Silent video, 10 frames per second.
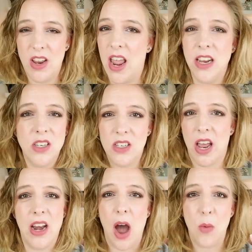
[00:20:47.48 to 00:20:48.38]
eight to
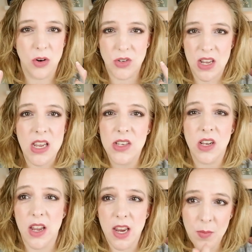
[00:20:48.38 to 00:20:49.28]
ten hours
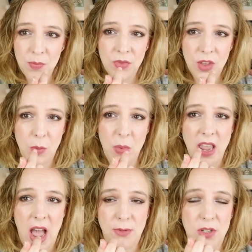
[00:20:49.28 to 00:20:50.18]
easily. You
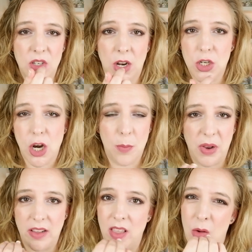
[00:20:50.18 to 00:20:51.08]
may have to touch up
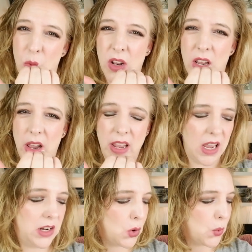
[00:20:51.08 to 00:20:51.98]
like that really like
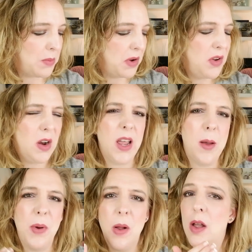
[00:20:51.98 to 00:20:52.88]
inner rim of your
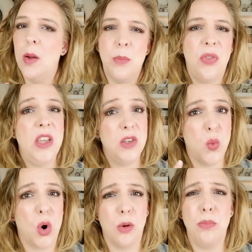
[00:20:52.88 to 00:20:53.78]
lip, but these
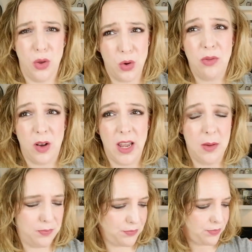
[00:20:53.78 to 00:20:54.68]
work
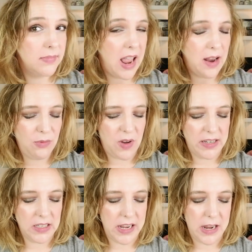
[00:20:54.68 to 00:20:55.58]
beautifully. And
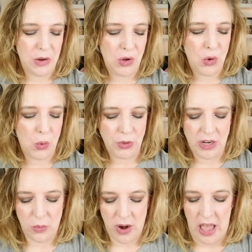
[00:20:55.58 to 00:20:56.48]
finally,
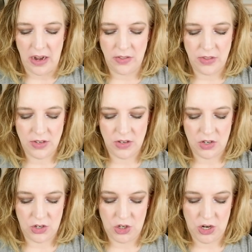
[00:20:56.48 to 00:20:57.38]
Goldie Red. This
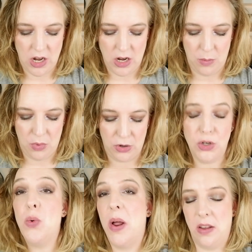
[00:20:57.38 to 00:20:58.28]
is shade number
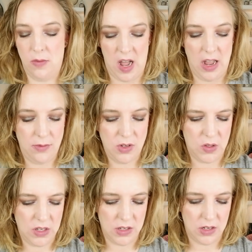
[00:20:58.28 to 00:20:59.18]
twenty-five. So
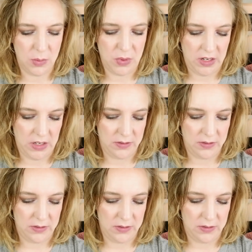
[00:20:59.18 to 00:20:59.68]
this has a completely